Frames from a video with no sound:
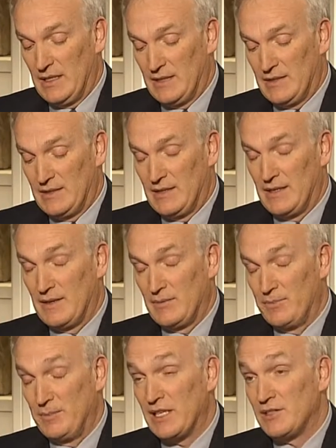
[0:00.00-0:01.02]
it's a
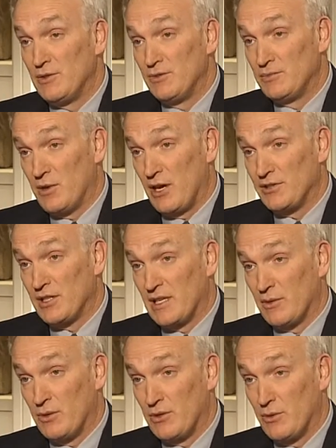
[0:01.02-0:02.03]
mixed-use project
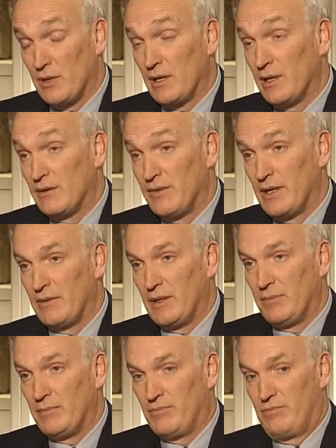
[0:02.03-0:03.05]
that we're doing on a very